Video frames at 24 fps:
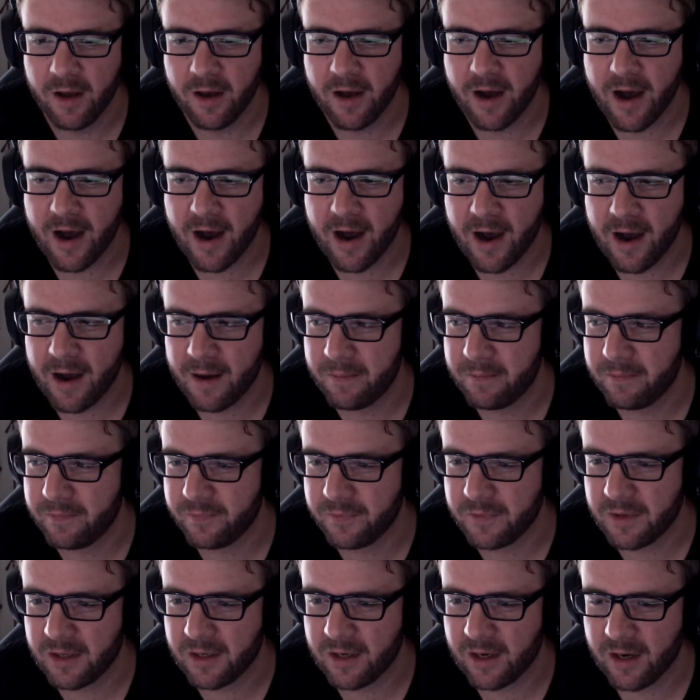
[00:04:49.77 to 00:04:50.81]
Um,
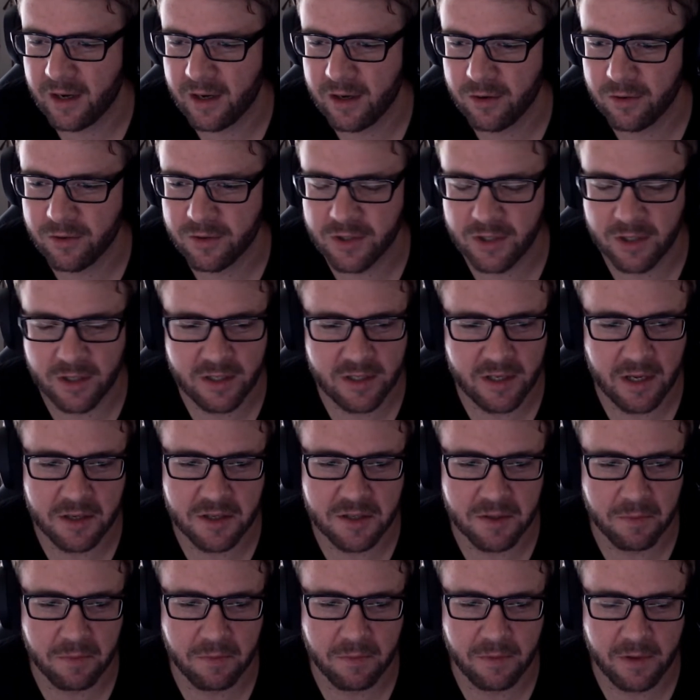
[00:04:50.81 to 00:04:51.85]
and he said
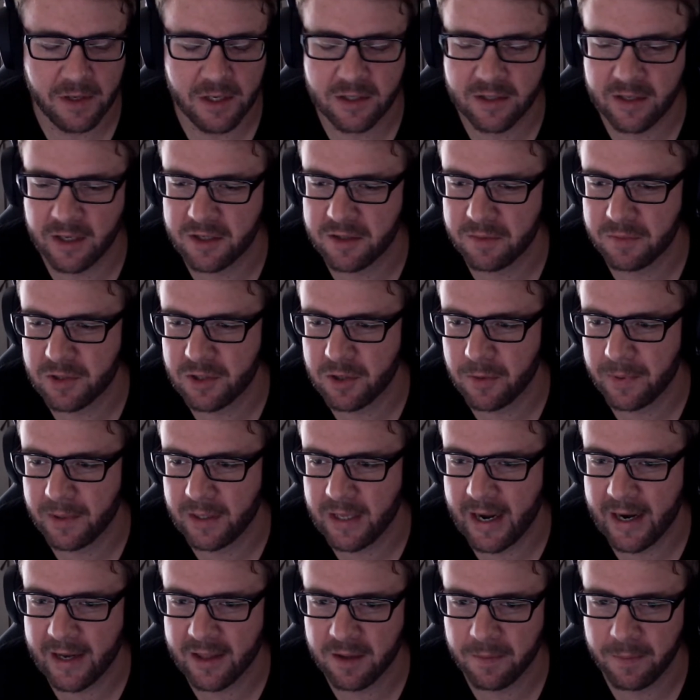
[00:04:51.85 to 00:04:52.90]
some he said some stupid
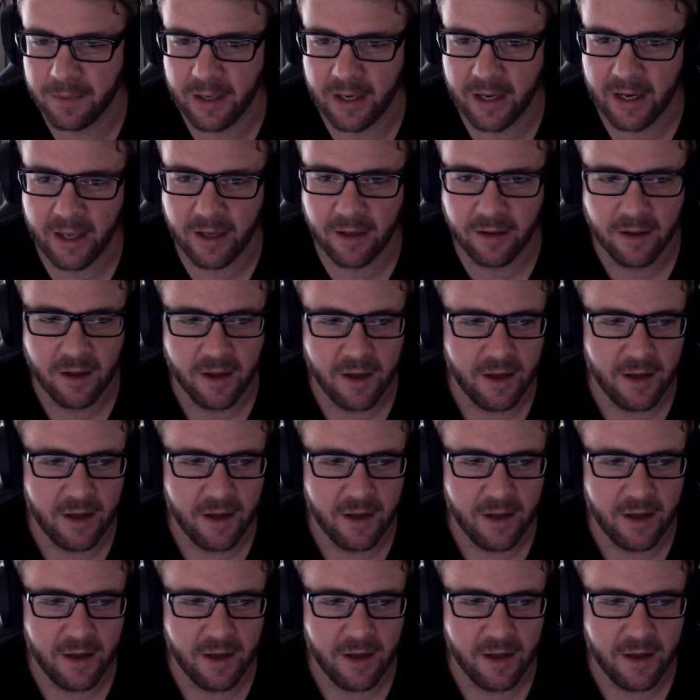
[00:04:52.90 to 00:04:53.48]
line at the beginning.